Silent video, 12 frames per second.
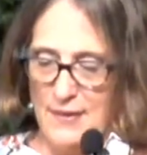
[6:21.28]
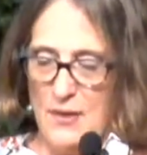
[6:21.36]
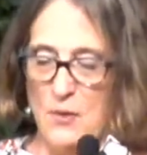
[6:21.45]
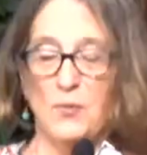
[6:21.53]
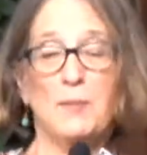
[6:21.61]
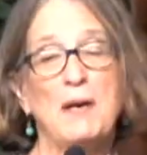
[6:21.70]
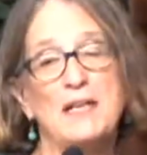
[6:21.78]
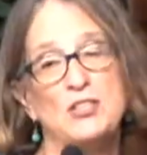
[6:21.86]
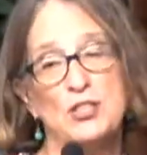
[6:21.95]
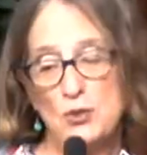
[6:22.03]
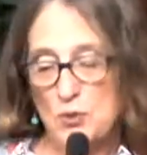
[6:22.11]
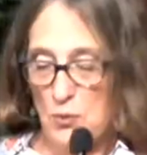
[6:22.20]
When my
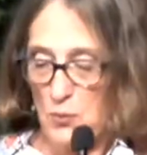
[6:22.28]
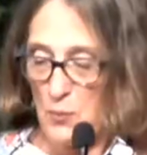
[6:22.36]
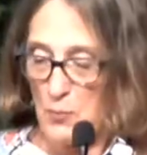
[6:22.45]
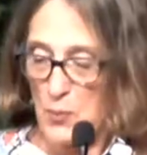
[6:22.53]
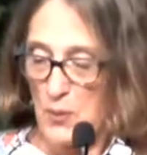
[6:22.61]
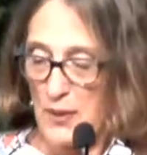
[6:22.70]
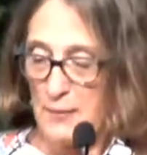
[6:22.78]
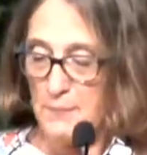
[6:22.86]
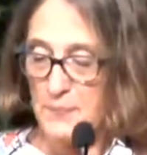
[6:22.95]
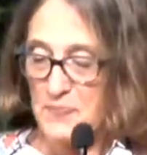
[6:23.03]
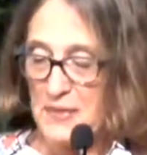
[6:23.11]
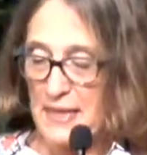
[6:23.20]
children were born,
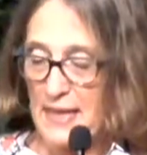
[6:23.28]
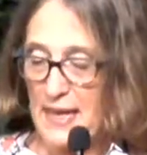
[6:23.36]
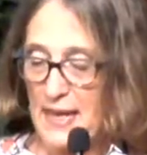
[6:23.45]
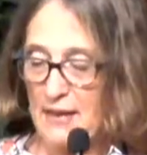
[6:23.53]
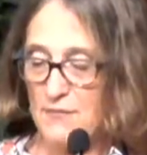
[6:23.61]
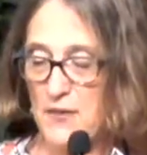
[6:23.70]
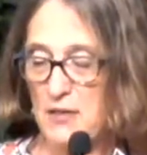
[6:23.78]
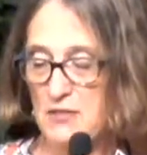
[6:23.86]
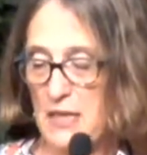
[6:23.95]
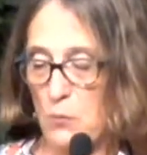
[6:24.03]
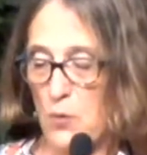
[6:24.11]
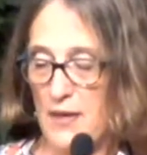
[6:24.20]
I felt I
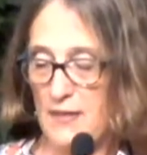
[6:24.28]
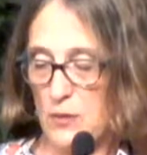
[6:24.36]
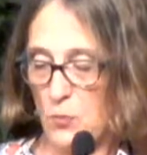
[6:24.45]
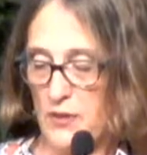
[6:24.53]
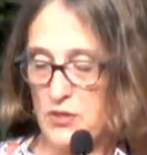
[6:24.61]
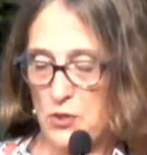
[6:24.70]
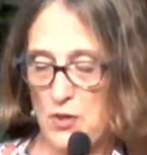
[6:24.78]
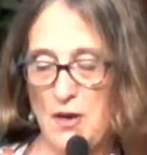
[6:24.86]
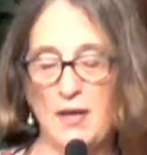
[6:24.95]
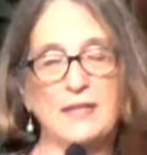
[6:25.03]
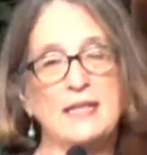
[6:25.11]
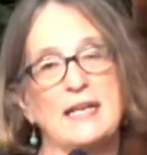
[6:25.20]
wanted the winter
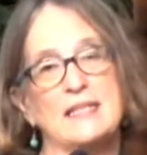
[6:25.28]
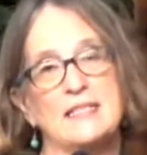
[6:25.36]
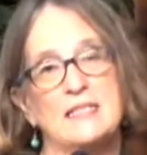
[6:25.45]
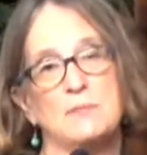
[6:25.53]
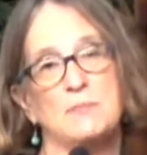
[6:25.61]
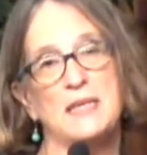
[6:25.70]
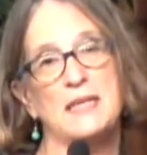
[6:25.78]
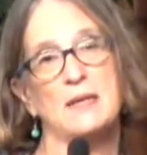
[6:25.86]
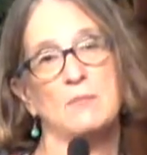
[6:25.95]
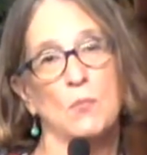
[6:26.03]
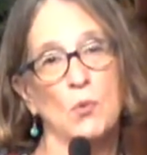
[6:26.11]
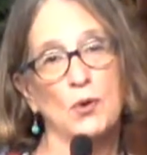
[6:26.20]
holidays to be
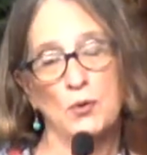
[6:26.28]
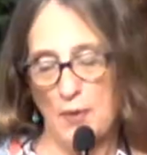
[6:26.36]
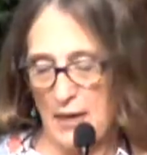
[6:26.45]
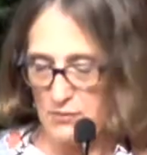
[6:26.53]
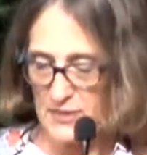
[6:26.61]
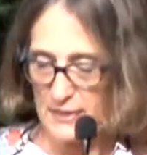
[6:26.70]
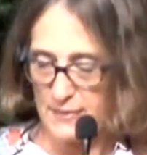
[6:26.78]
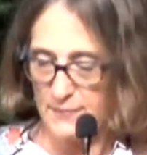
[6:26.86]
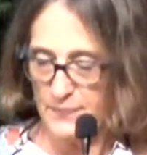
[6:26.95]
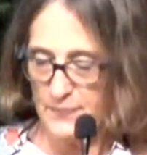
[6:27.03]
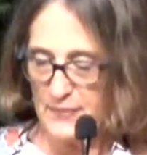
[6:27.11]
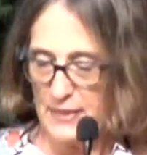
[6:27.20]
more grounded,
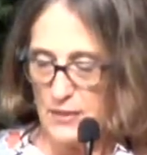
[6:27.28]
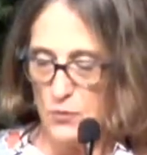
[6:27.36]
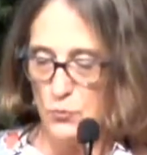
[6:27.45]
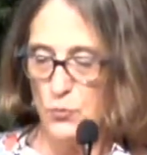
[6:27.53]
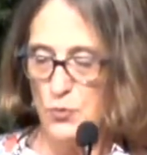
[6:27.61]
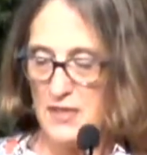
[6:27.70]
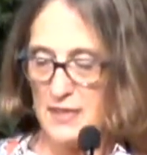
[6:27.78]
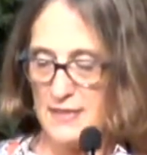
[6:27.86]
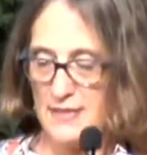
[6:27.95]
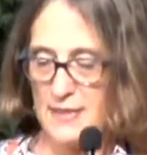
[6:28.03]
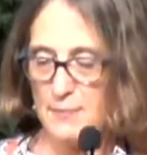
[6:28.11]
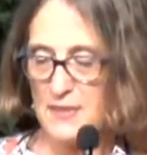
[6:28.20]
rooted in
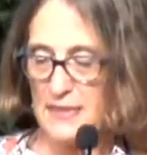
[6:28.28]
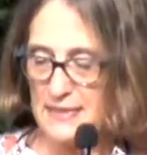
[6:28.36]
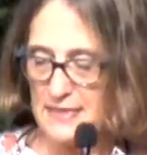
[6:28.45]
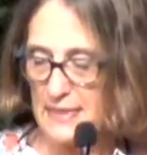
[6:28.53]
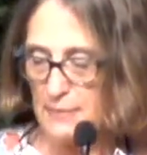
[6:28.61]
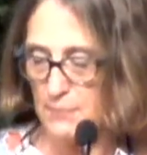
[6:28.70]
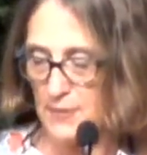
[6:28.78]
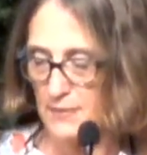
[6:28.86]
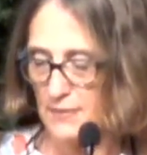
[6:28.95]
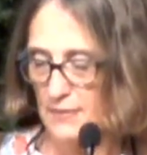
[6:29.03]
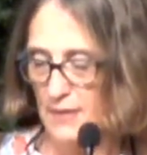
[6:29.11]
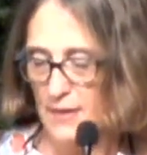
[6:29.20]
something deep,
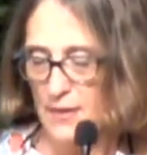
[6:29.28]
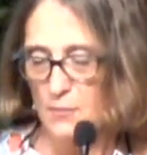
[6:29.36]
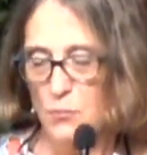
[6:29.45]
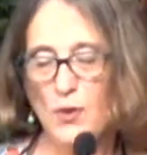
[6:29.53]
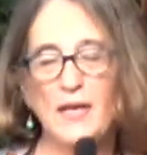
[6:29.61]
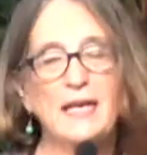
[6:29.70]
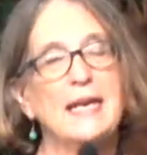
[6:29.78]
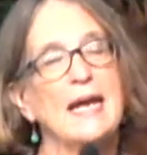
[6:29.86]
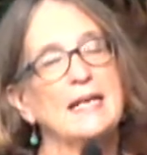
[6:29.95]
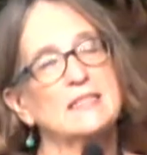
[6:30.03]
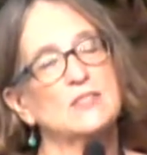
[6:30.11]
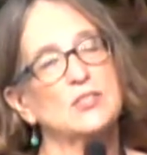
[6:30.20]
more
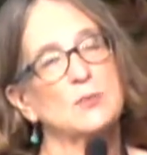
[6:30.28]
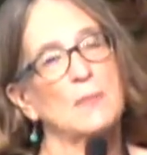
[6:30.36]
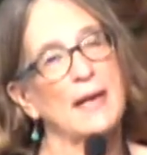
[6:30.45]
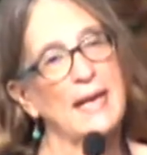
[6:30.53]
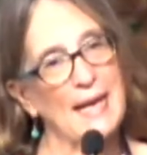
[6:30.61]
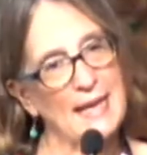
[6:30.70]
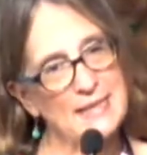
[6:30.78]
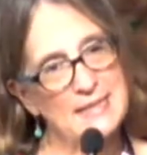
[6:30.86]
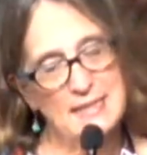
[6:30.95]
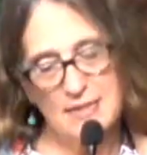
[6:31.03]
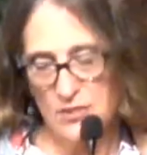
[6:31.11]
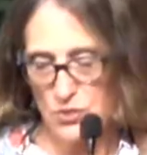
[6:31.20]
connected to my
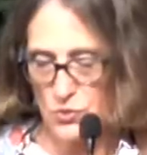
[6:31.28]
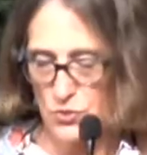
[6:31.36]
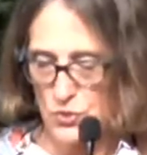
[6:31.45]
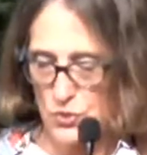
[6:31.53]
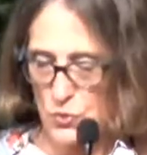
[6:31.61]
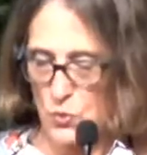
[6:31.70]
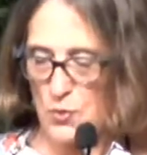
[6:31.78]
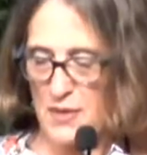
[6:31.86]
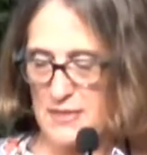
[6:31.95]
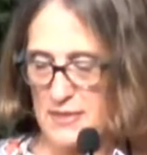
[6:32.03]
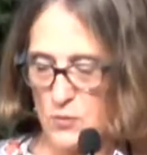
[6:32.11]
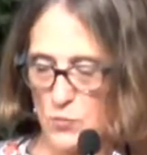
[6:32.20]
ancestors'
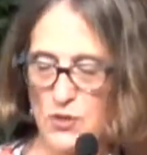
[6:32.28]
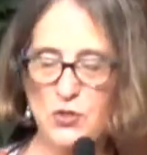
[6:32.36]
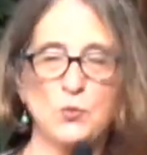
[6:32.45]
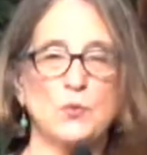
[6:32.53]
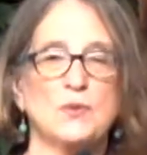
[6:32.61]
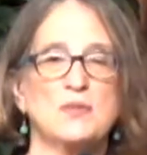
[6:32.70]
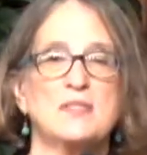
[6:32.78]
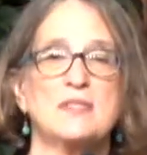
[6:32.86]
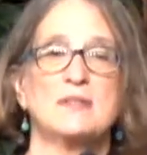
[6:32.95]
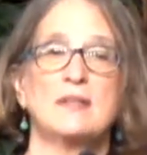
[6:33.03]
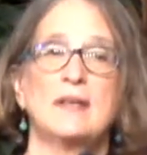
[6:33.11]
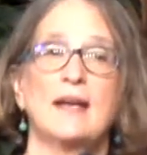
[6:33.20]
stories and rituals,
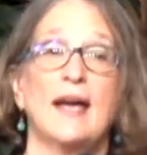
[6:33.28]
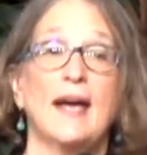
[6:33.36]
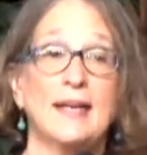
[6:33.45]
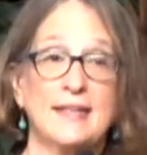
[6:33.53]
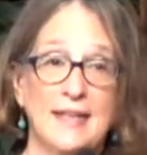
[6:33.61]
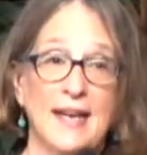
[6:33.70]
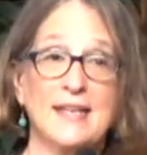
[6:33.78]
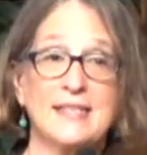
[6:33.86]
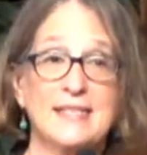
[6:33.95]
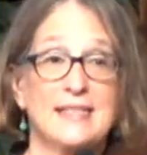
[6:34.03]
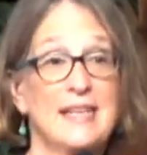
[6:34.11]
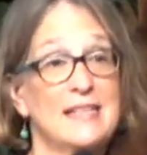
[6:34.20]
and yes,
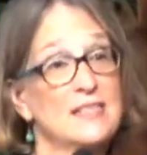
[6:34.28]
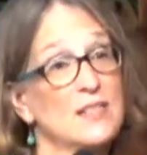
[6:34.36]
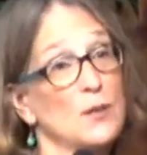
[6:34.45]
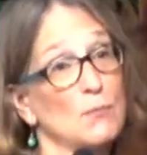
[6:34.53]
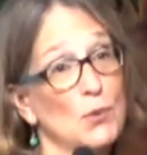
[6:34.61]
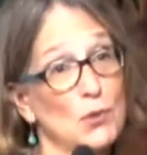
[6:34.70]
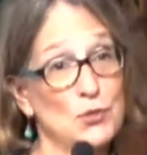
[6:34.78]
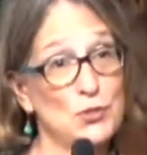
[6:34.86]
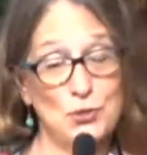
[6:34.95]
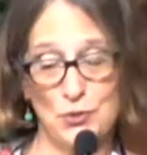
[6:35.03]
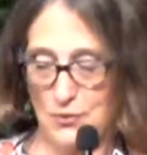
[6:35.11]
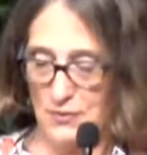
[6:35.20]
less
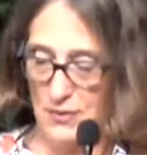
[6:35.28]
commercial,